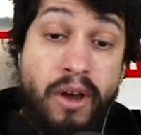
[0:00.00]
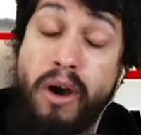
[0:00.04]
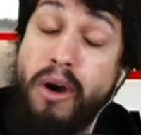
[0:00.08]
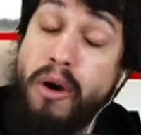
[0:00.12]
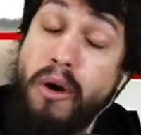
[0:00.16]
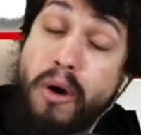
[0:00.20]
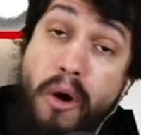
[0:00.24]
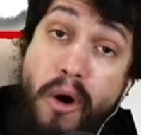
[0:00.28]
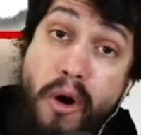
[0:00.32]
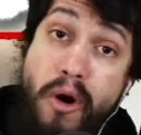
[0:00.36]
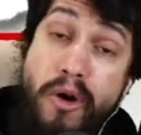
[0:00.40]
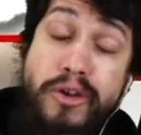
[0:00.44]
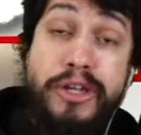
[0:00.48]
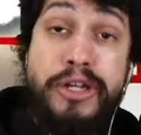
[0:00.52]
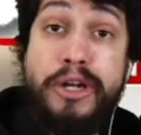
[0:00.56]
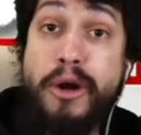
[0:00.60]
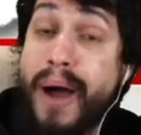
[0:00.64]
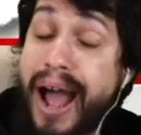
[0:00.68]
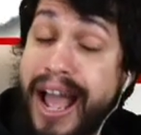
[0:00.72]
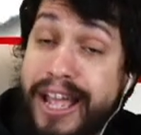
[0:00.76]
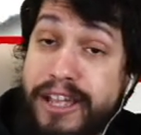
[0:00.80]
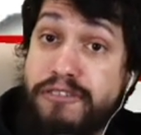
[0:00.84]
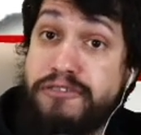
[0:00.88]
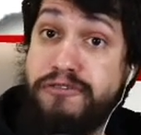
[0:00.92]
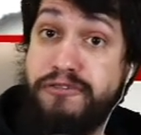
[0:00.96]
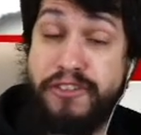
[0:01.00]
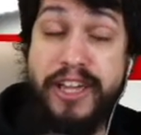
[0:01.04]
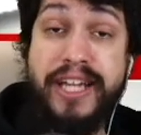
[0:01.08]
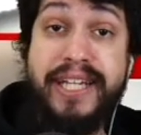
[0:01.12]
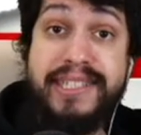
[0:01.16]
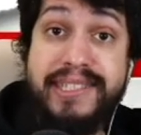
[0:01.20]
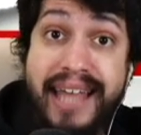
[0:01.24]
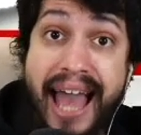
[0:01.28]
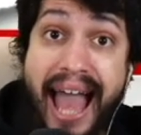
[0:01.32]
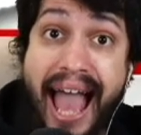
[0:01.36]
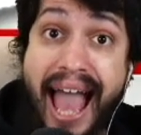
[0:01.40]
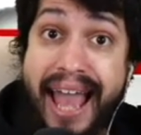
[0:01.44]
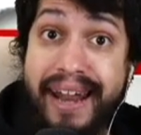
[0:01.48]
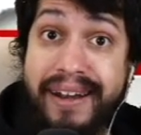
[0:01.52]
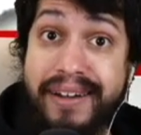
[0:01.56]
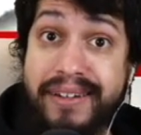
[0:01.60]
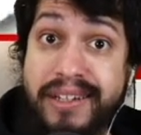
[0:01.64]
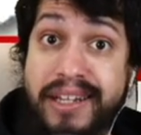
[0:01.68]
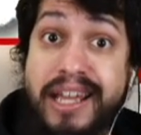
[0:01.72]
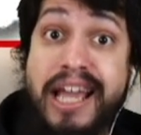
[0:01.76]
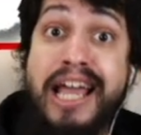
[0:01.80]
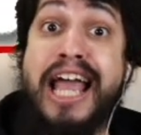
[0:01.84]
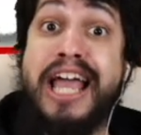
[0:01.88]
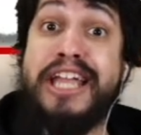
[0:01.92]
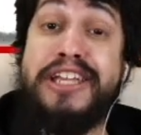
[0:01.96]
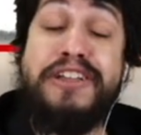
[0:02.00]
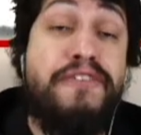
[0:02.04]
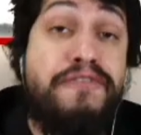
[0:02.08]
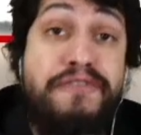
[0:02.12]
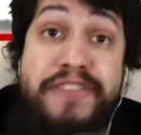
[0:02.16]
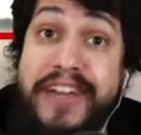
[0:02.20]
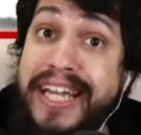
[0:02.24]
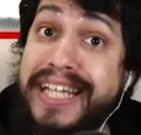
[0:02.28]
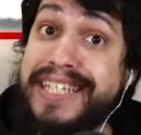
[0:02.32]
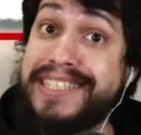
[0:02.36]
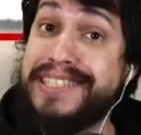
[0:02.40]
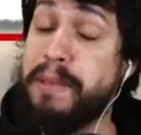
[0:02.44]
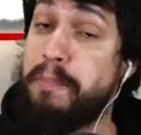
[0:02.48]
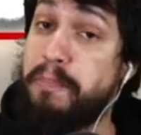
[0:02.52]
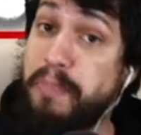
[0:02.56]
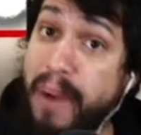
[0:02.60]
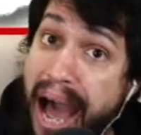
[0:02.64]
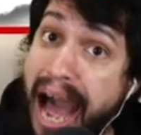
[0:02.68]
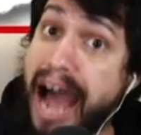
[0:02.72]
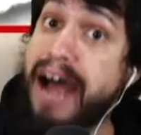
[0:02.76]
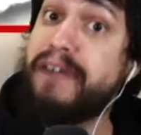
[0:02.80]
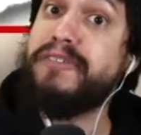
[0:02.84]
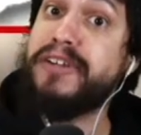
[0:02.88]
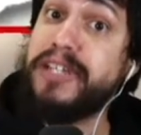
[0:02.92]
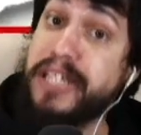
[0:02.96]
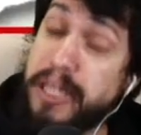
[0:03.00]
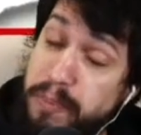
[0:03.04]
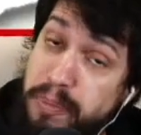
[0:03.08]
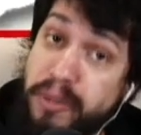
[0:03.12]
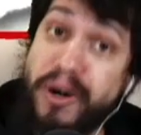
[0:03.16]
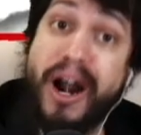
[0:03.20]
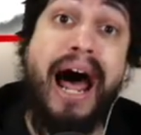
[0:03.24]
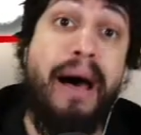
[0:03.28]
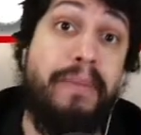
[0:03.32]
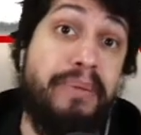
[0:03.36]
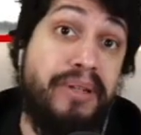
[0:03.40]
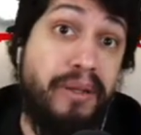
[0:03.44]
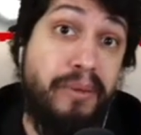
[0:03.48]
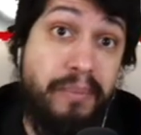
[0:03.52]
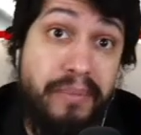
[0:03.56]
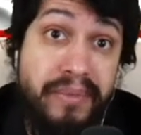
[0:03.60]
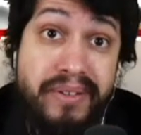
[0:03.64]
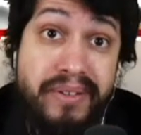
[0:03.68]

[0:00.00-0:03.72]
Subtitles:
Oh, you know how you fix that? You fix the poverty problem.